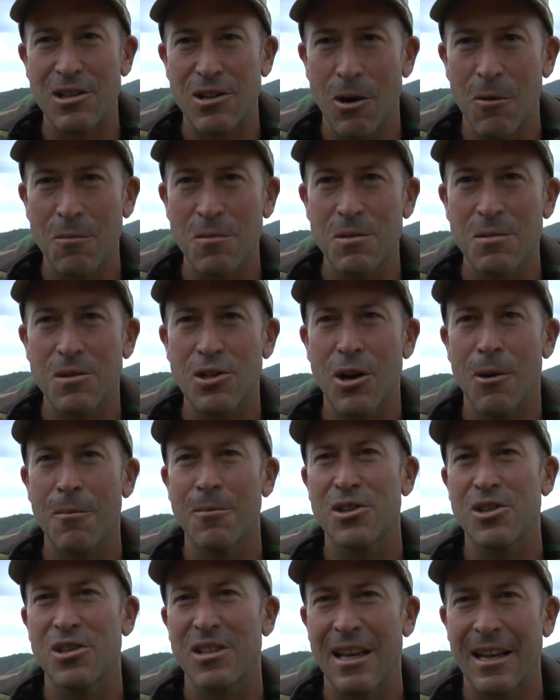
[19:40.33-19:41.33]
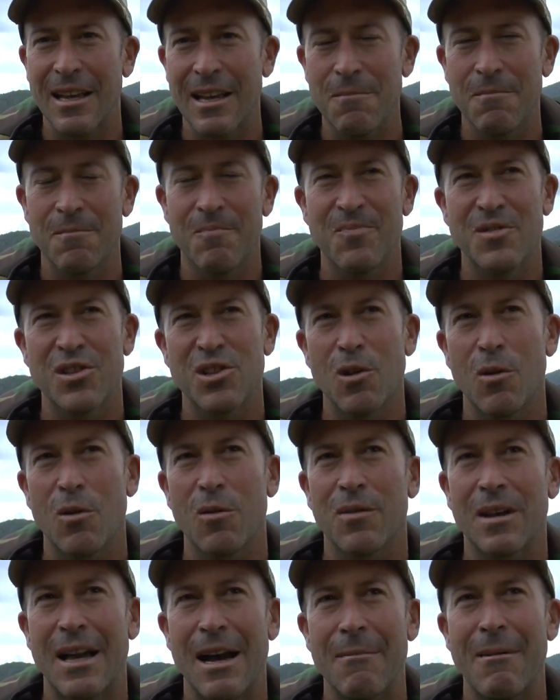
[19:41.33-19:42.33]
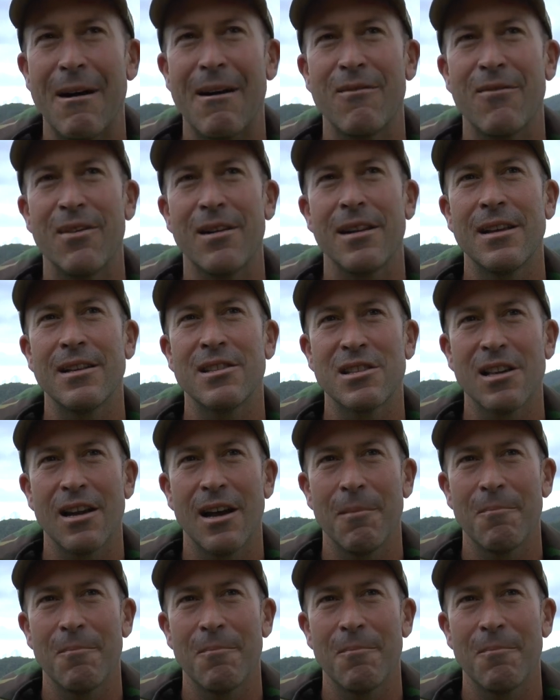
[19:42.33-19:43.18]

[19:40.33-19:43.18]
Thomas Sticky, sort of come up with this